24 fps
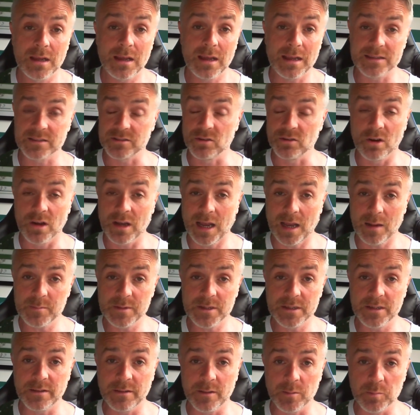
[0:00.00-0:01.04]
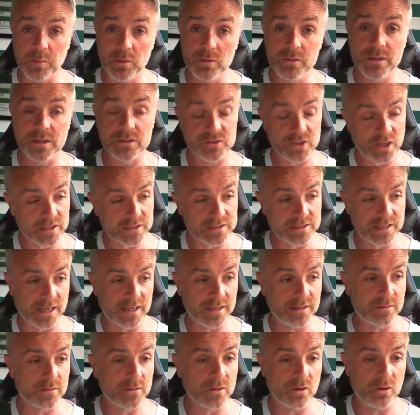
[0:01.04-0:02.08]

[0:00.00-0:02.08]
it's not happening, and the board are just sitting